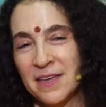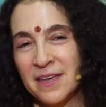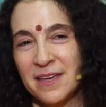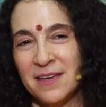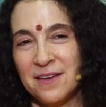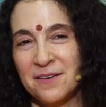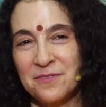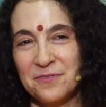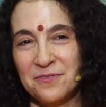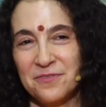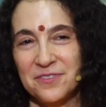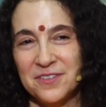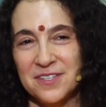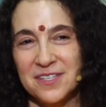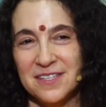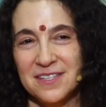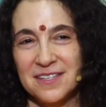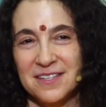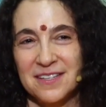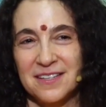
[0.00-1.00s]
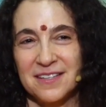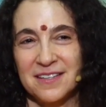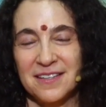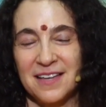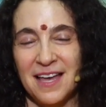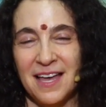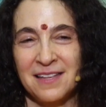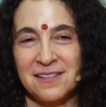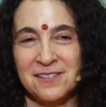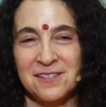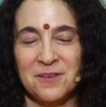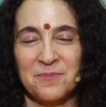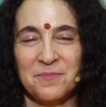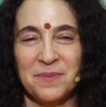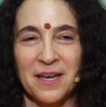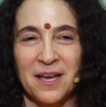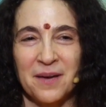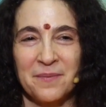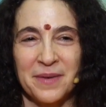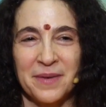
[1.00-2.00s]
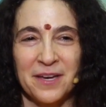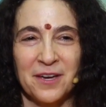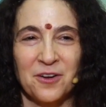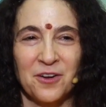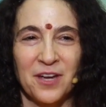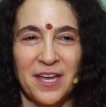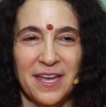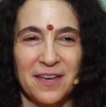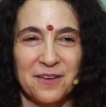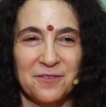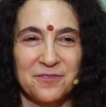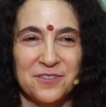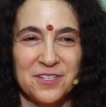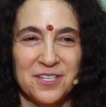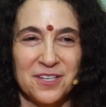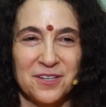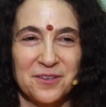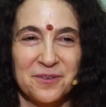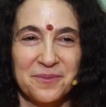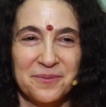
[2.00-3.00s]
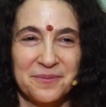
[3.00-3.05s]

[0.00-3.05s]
gift ends up becoming a great gift to you.